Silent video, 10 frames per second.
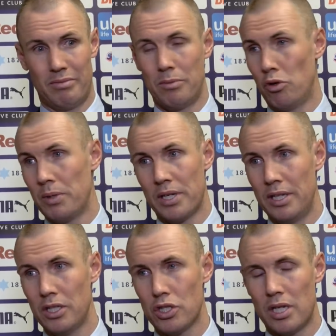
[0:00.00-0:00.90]
in all my
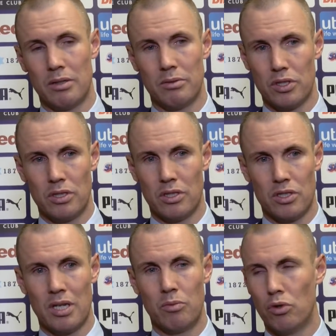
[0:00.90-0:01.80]
career,
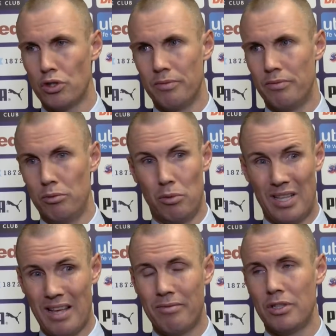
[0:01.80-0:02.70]
sitting watching
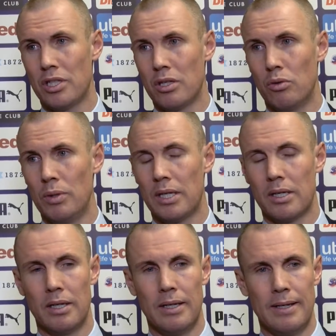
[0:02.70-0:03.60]
football every single week.
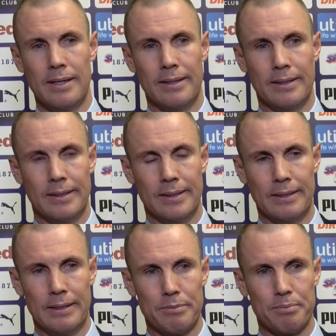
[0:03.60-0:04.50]

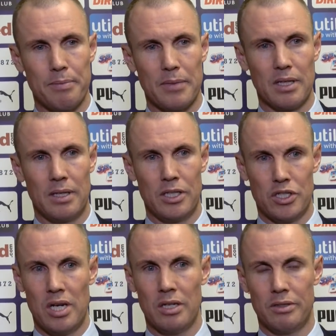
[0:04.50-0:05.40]
And it's
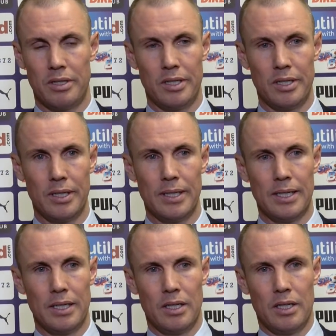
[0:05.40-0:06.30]
hard to,
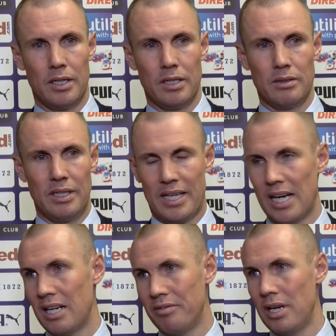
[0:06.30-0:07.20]
that you
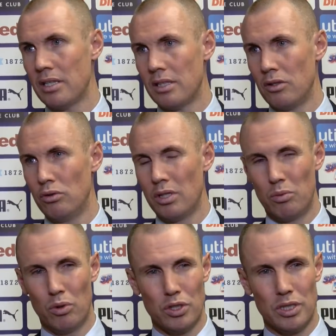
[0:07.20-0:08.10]
can't affect it. You know, you're
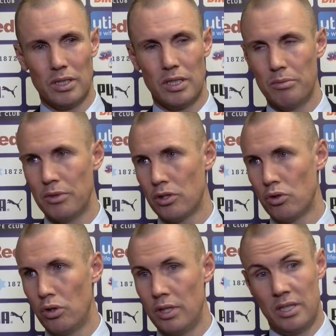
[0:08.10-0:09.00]
watching the team and they're
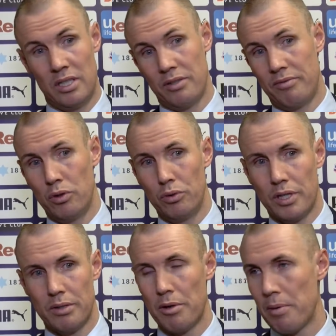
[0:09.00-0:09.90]
toiling and you feel you
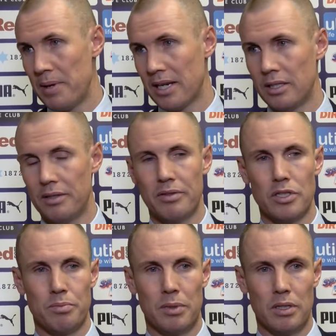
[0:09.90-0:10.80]
can maybe make a
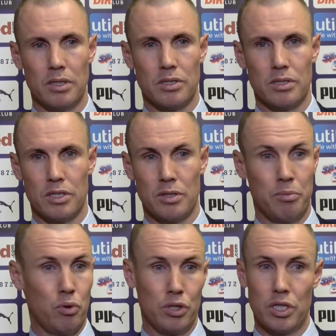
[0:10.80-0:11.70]
difference, but it's
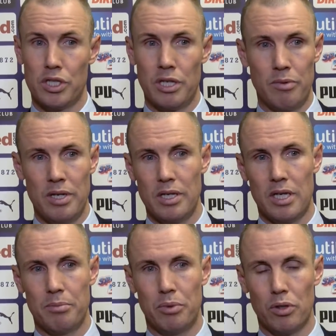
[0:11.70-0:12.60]
important you just keep right, you
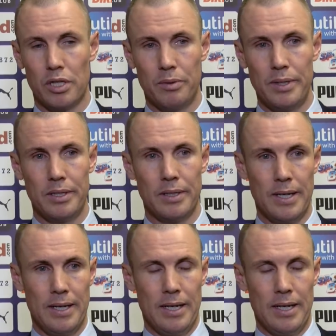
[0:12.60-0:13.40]
keep plugging away and